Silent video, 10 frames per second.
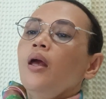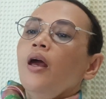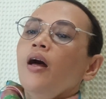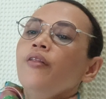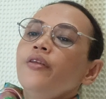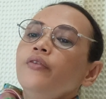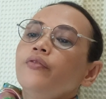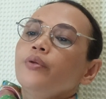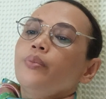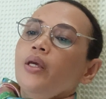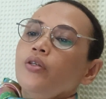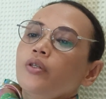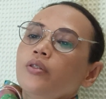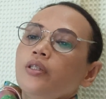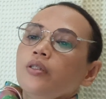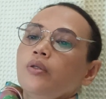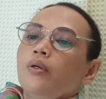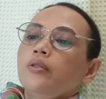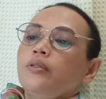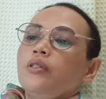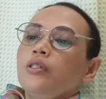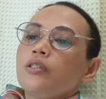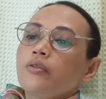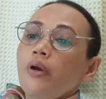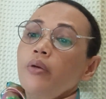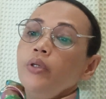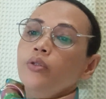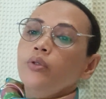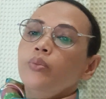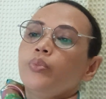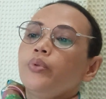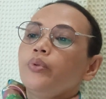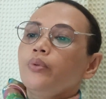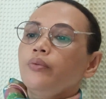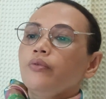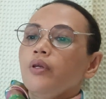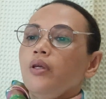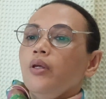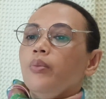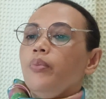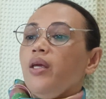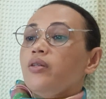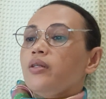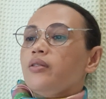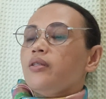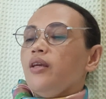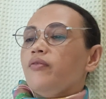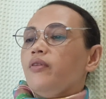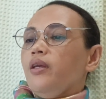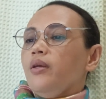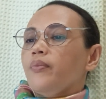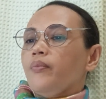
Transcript: Health information technology is striving to improve patient safety